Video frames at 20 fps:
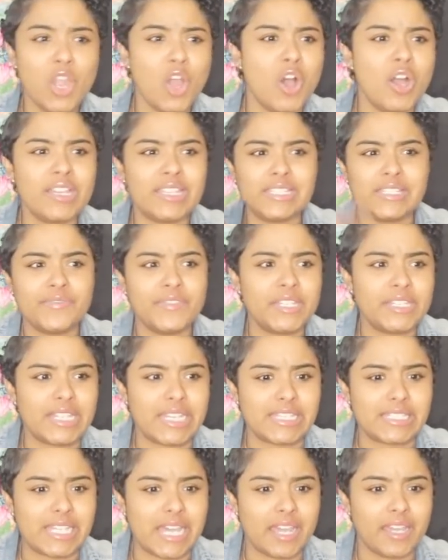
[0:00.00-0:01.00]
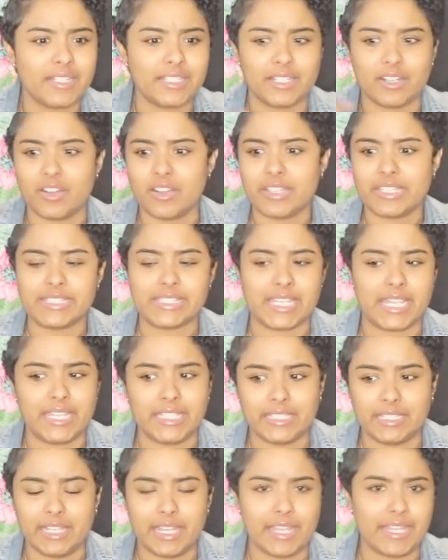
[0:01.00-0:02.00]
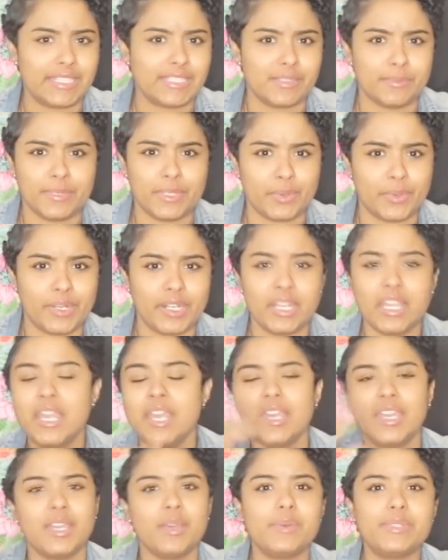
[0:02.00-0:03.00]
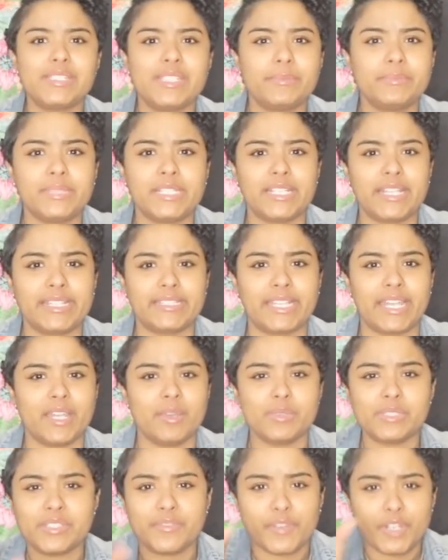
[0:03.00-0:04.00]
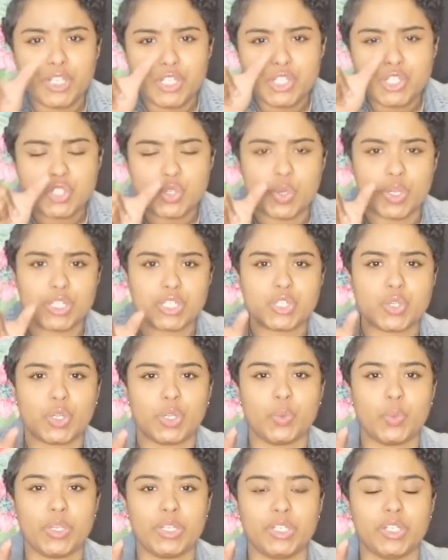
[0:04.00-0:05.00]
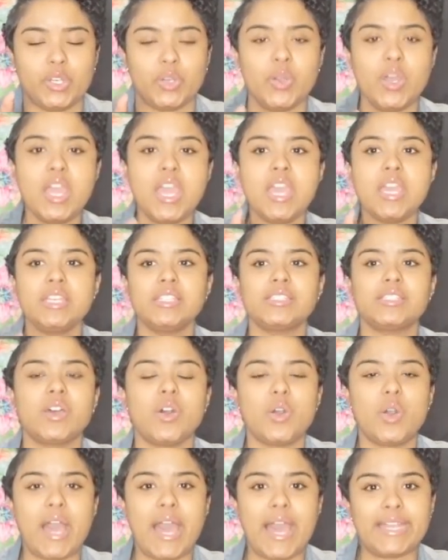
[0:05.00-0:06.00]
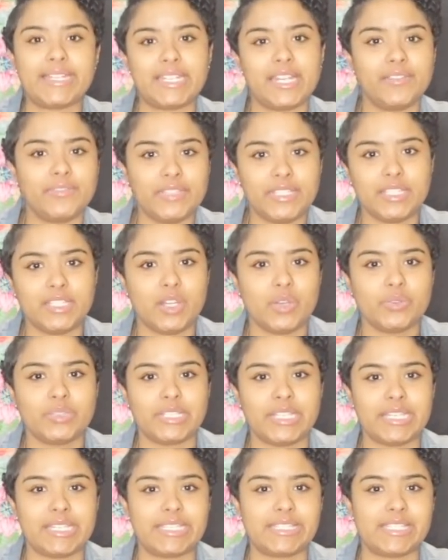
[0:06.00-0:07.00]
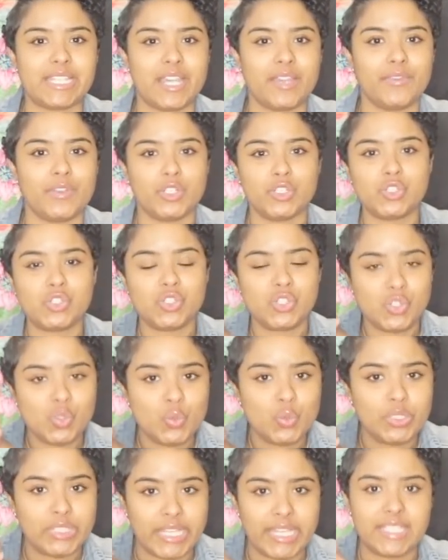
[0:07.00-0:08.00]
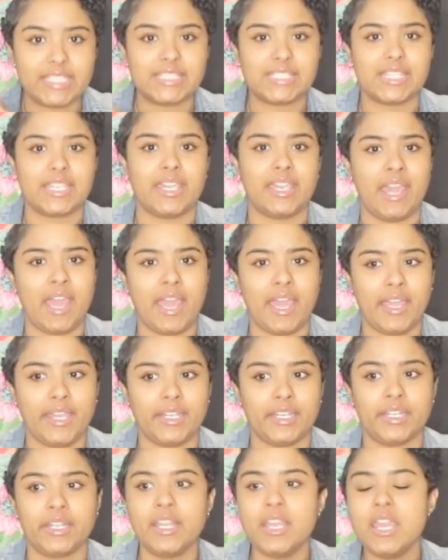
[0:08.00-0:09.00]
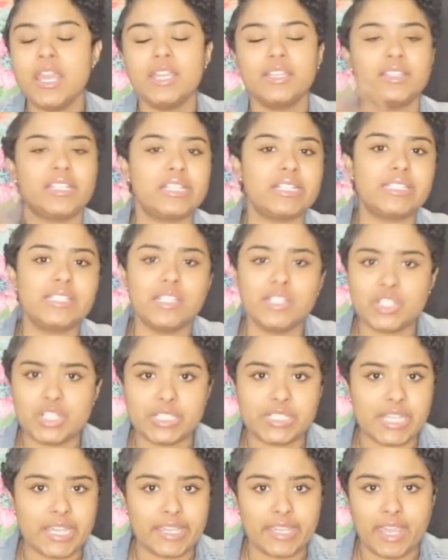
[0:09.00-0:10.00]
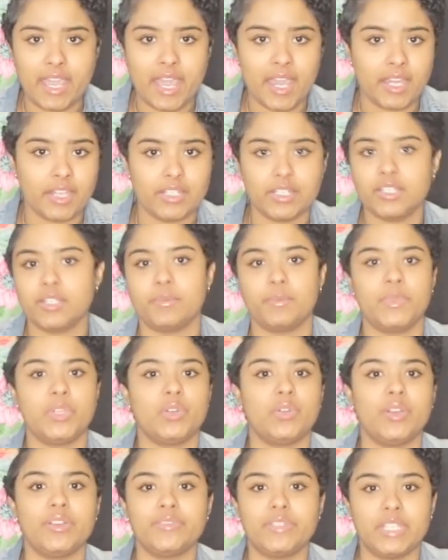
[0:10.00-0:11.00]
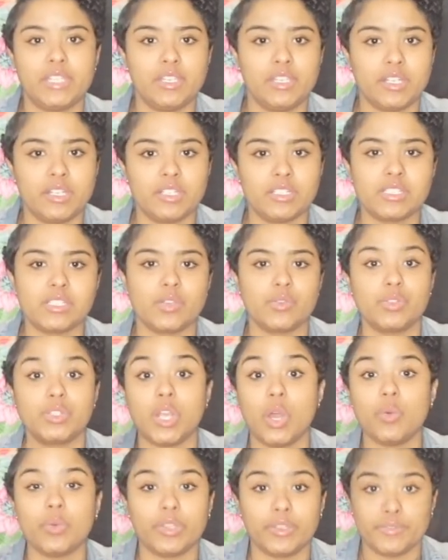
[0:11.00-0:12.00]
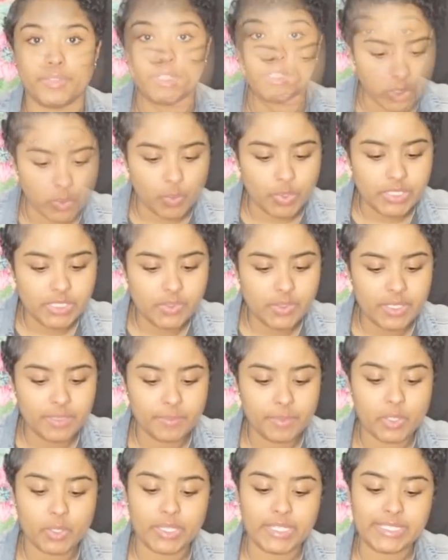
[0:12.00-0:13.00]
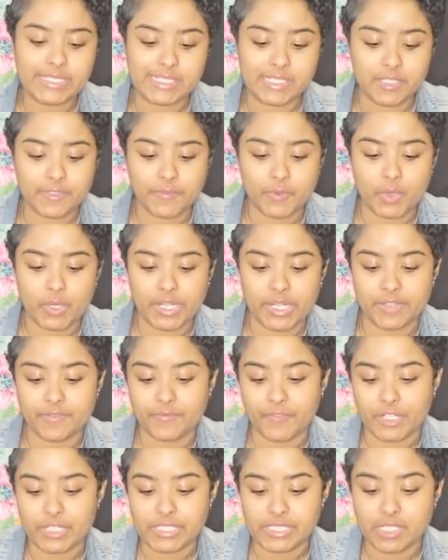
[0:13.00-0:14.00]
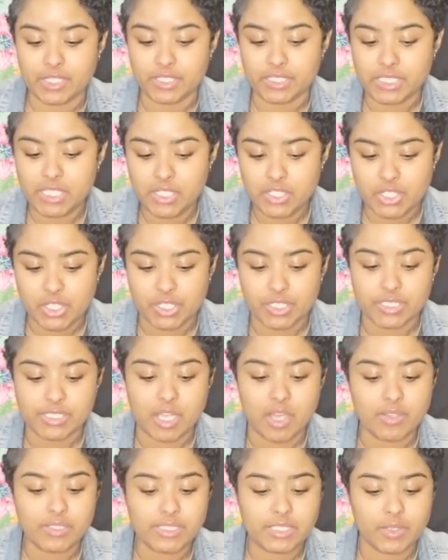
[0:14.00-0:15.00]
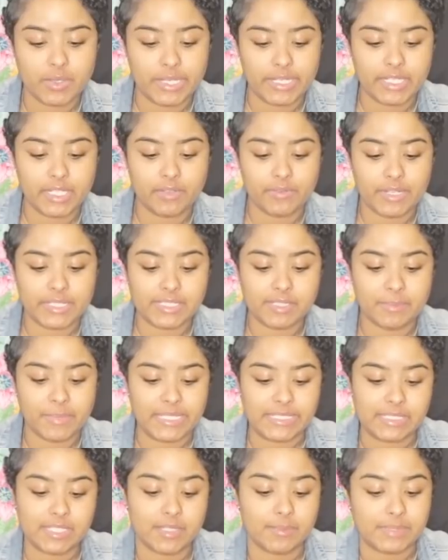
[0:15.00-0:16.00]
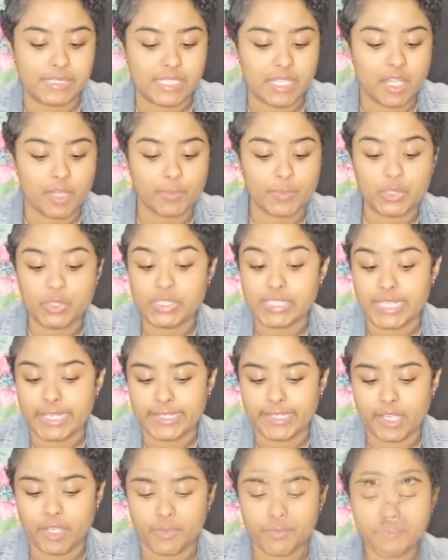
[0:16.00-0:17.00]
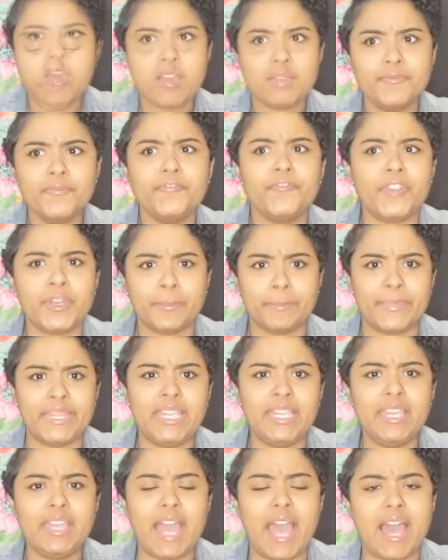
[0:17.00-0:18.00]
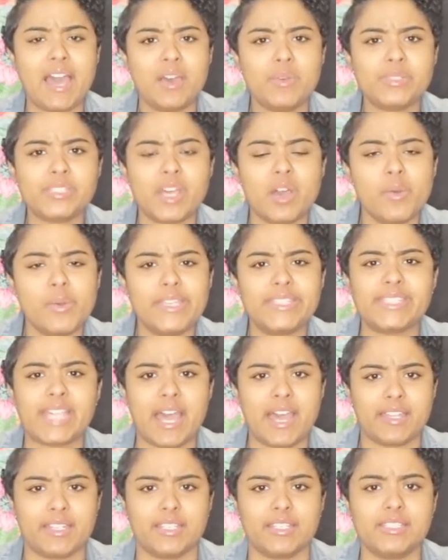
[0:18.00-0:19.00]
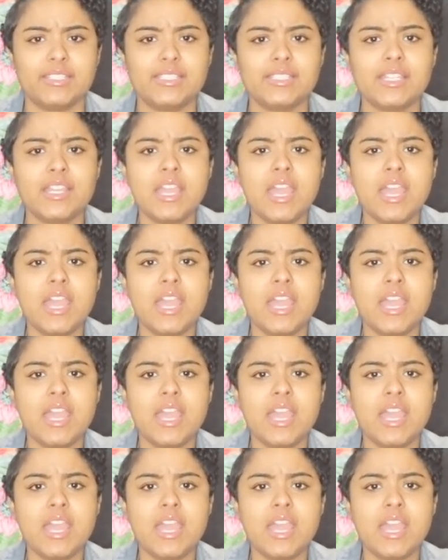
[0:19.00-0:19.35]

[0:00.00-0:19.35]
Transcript: August fifth I signed, and August eighth I had to be to work. It was something like that. It was a very short, short window. So I definitely don't think it's ever too late to get hired. There's teachers that get hired in the middle of the year, so don't give up. What do employees look for in first year teachers? Also, any resume tips to help you stand out? Um, for me, I was always honest.